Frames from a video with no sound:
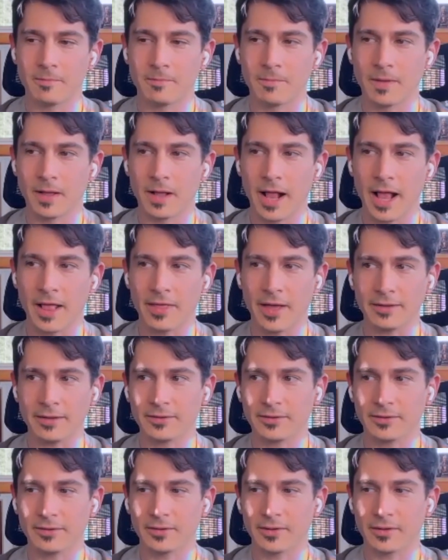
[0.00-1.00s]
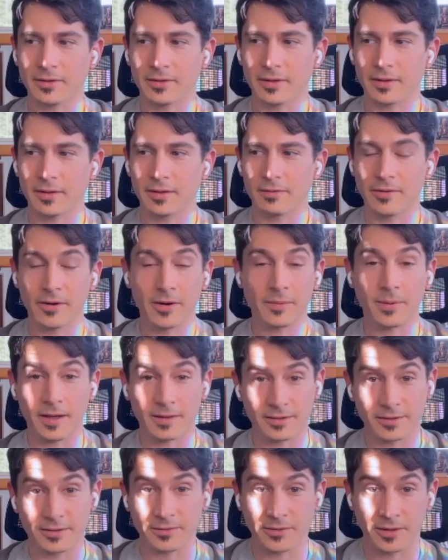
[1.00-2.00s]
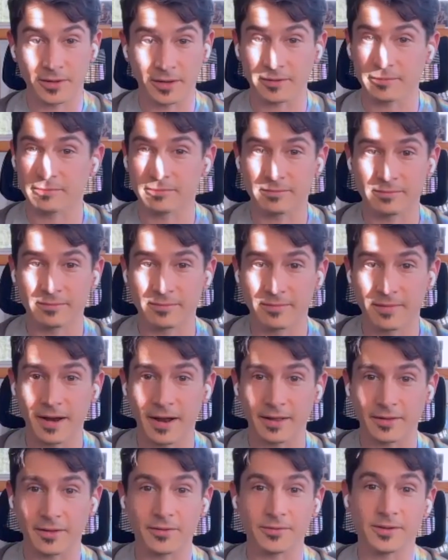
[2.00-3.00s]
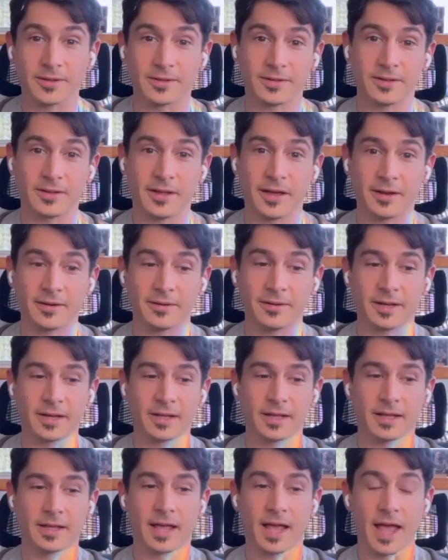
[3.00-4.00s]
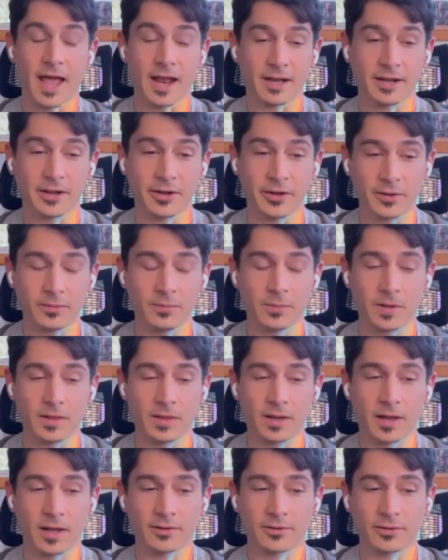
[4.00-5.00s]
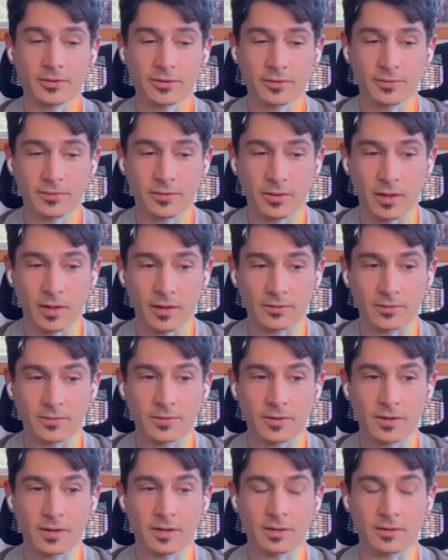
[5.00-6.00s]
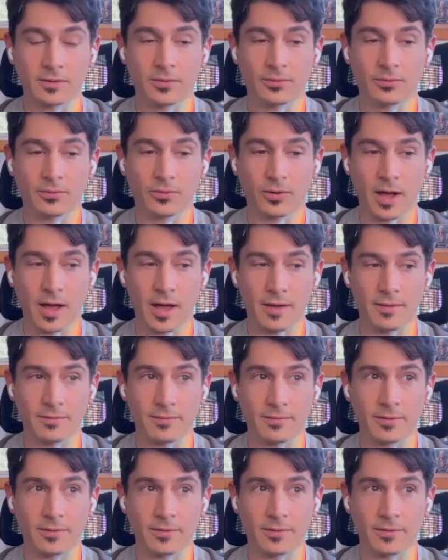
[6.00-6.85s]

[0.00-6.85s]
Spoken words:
And that's a very positive thing. And I love to see that. And it could be that actually philosophy can thrive